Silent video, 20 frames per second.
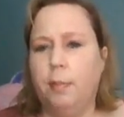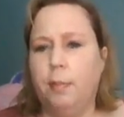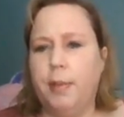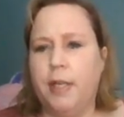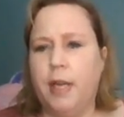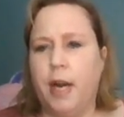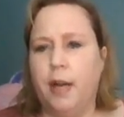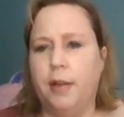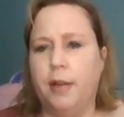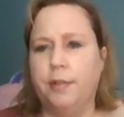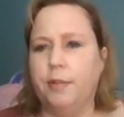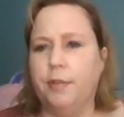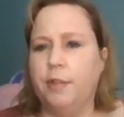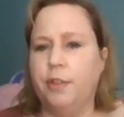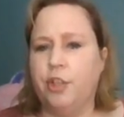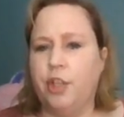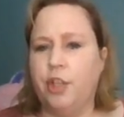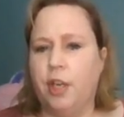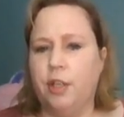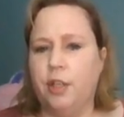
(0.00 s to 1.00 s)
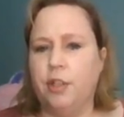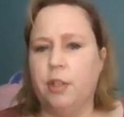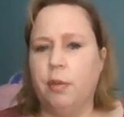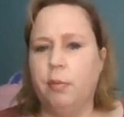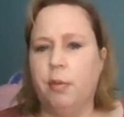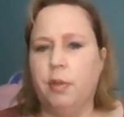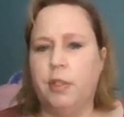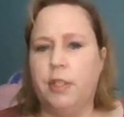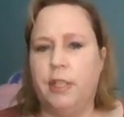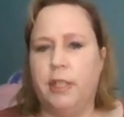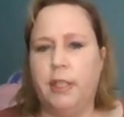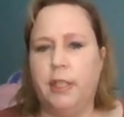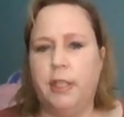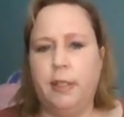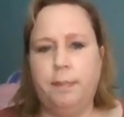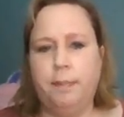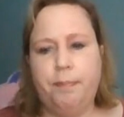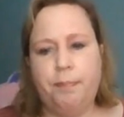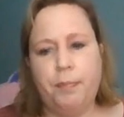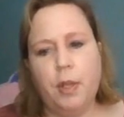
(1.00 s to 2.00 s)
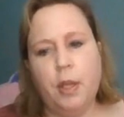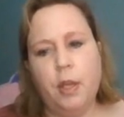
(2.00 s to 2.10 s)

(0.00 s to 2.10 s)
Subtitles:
because of the change in routine.